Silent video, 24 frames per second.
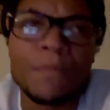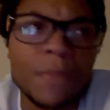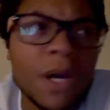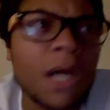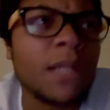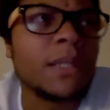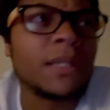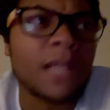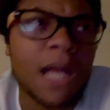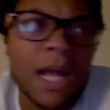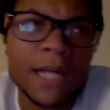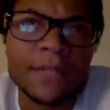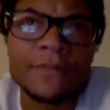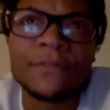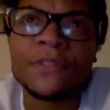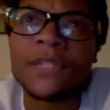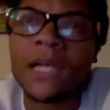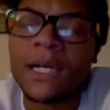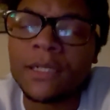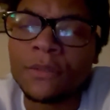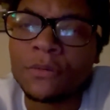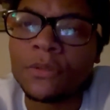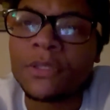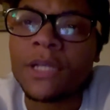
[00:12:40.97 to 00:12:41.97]
a, a, lot of
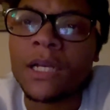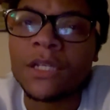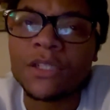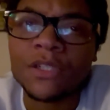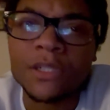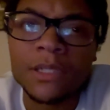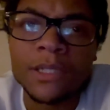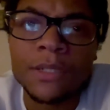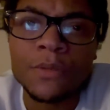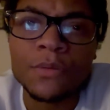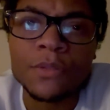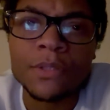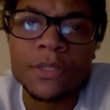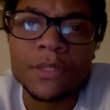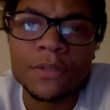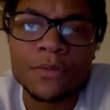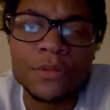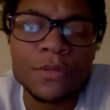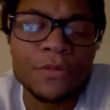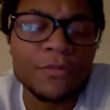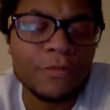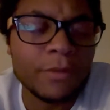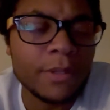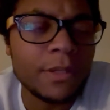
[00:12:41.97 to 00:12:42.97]
titles actually. It was it was
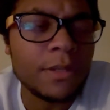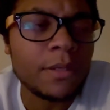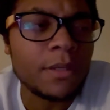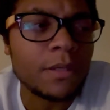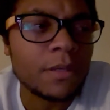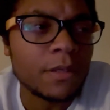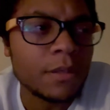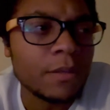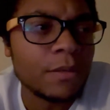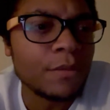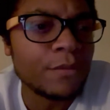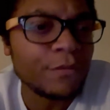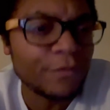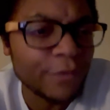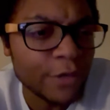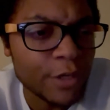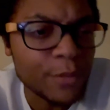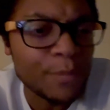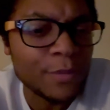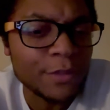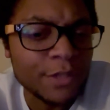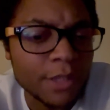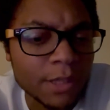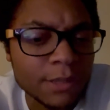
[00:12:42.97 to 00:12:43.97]
a really very
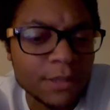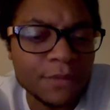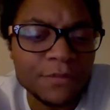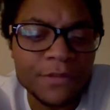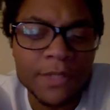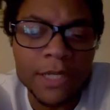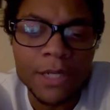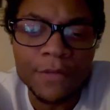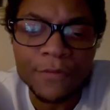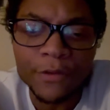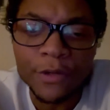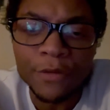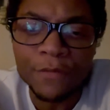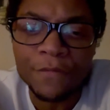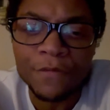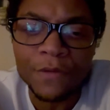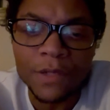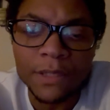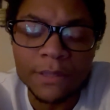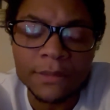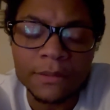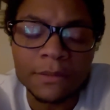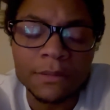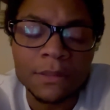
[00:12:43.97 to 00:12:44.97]
productive day, very
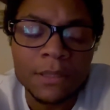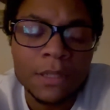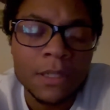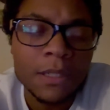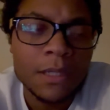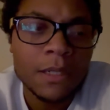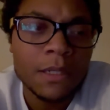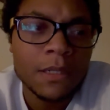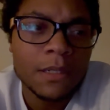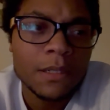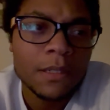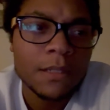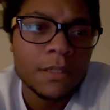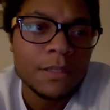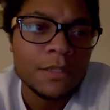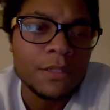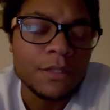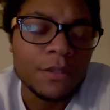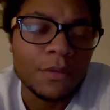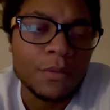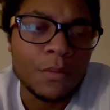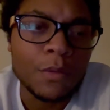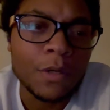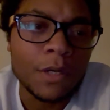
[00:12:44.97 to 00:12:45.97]
fun.
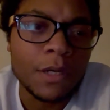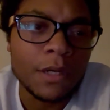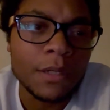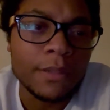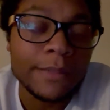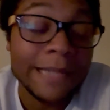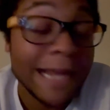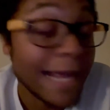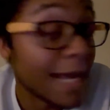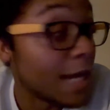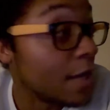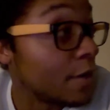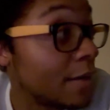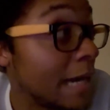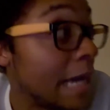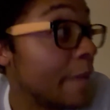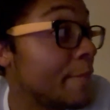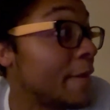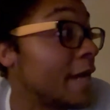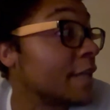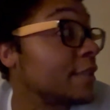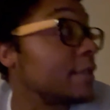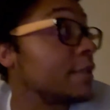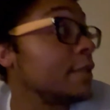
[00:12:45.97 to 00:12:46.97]
So uh, now I'm
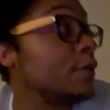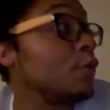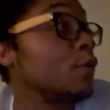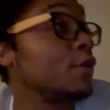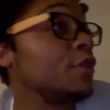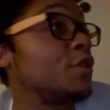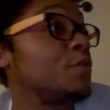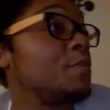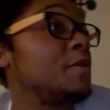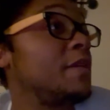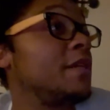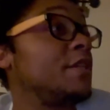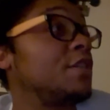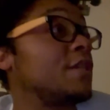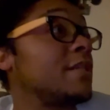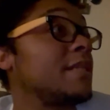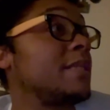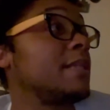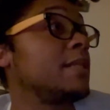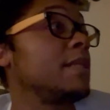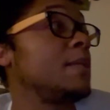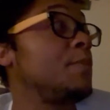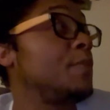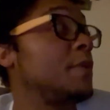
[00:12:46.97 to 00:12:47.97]
actually going to be just
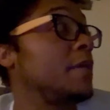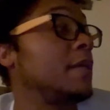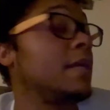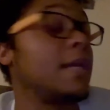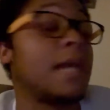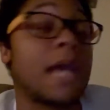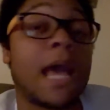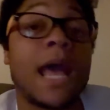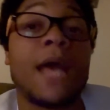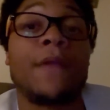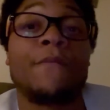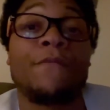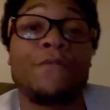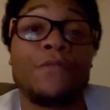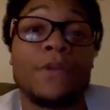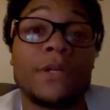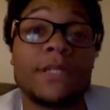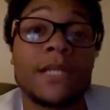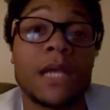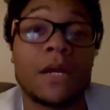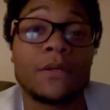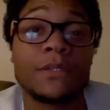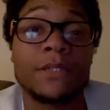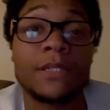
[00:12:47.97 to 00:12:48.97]
sleeping at Fred's
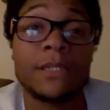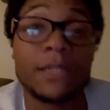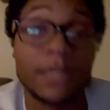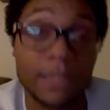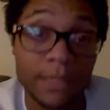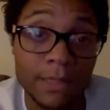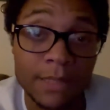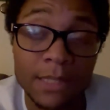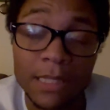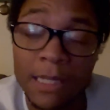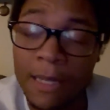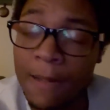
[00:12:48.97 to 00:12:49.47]
house tonight